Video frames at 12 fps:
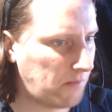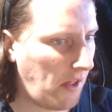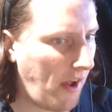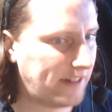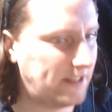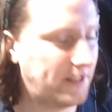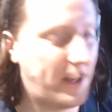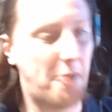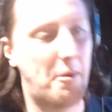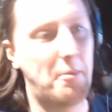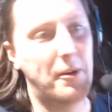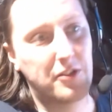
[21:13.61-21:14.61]
now my
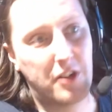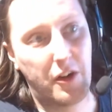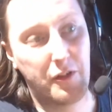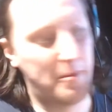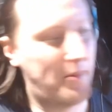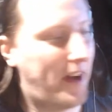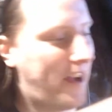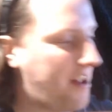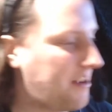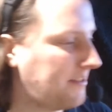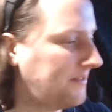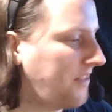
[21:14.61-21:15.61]
book's covering my
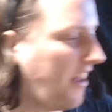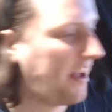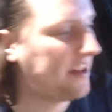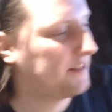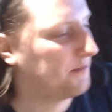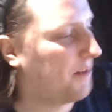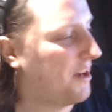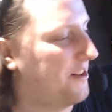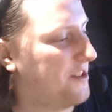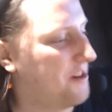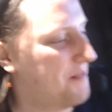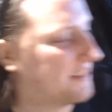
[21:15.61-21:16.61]
my audio
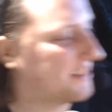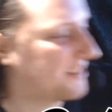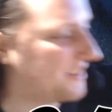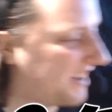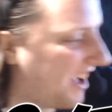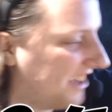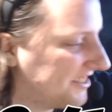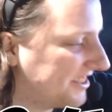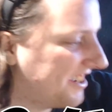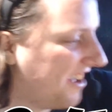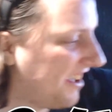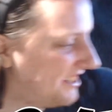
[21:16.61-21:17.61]
mixer, so I can't see
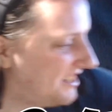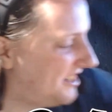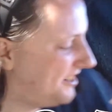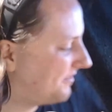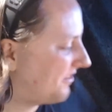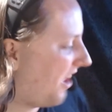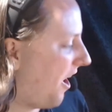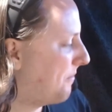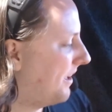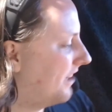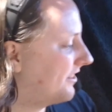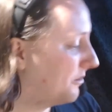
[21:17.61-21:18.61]
how bad it
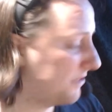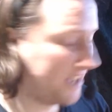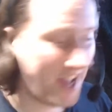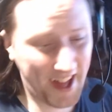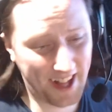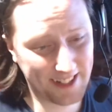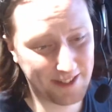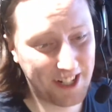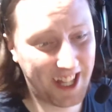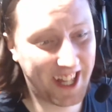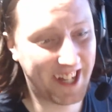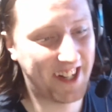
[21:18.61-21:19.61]
sounds. But yeah, that's really good.